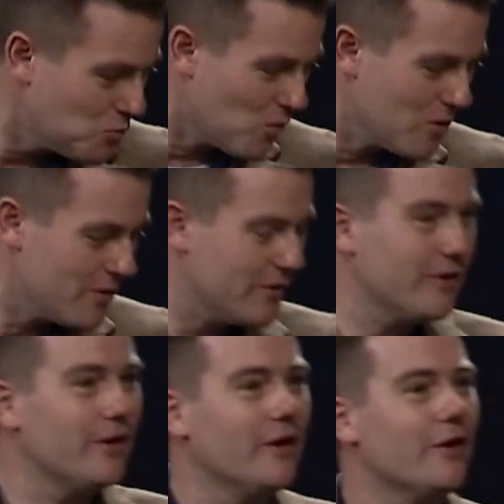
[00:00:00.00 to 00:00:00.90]
Word,
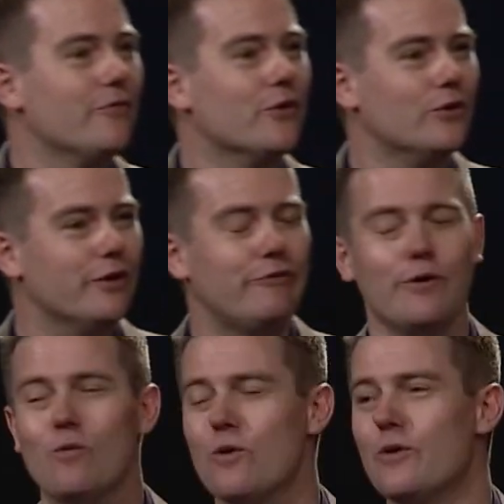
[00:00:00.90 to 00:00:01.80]
the
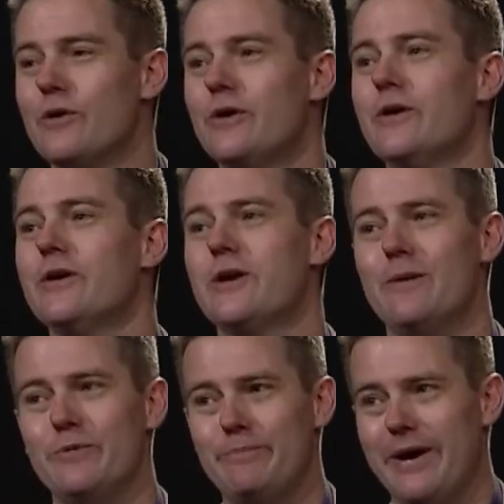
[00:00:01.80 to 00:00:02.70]
living Word,
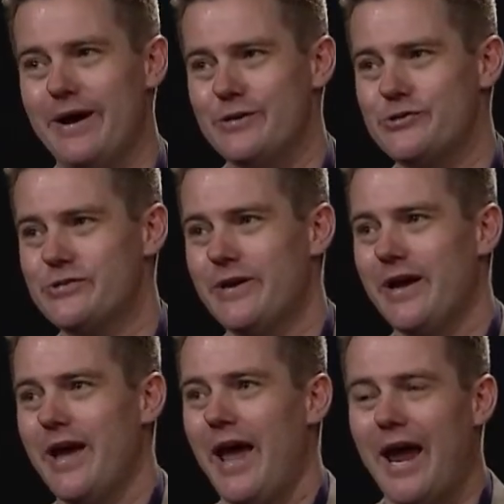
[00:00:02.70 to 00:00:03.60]
come to pass.
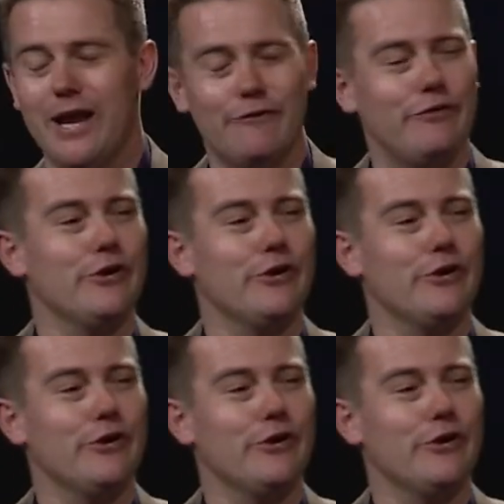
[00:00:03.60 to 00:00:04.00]
And if in